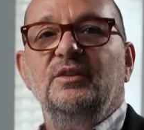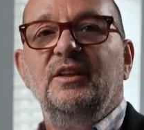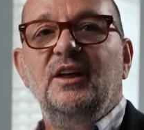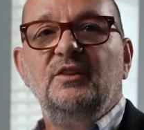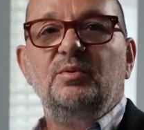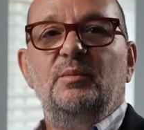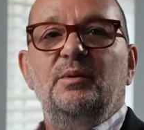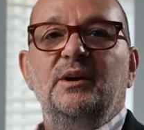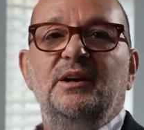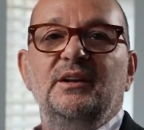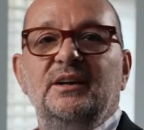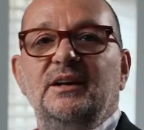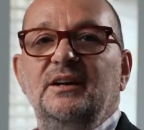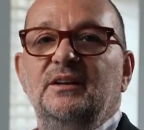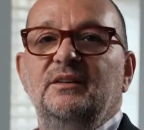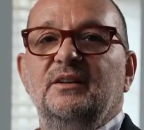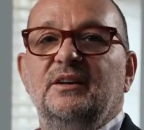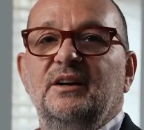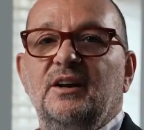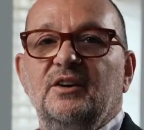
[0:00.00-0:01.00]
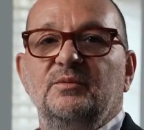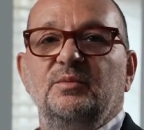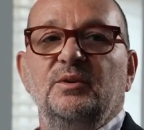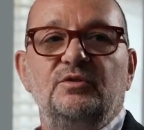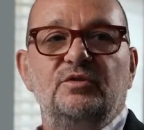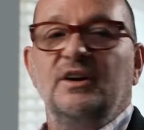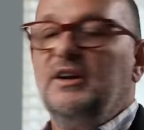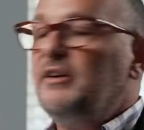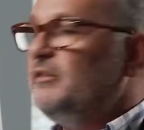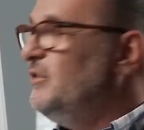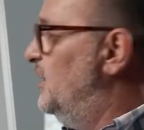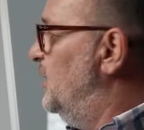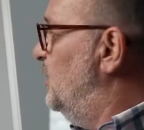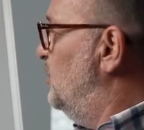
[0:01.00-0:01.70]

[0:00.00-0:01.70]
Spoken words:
That's where we can heat the customers really, really